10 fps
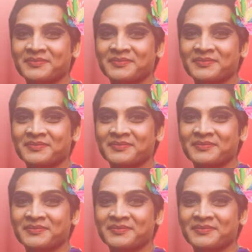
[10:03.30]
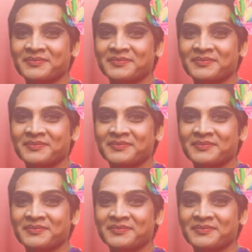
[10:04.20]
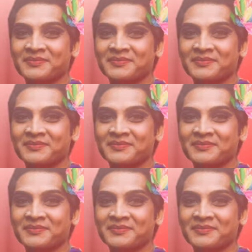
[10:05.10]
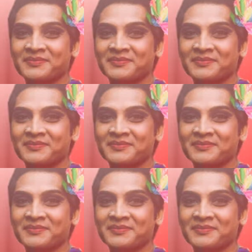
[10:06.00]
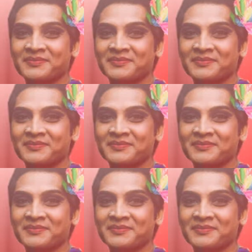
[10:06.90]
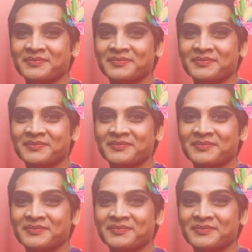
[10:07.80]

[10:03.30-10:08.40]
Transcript: This is a still picture; no speech is visible.